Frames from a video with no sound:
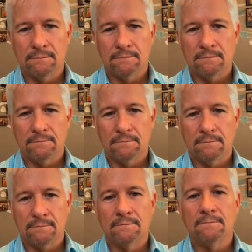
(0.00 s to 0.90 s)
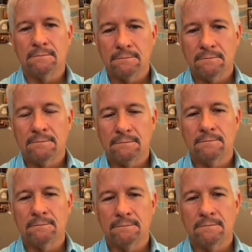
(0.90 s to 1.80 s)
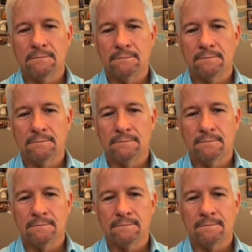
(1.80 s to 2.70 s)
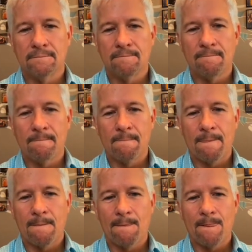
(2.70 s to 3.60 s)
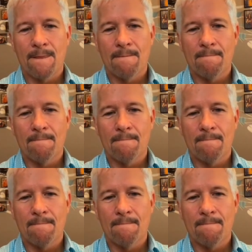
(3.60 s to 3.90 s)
This person isn't speaking.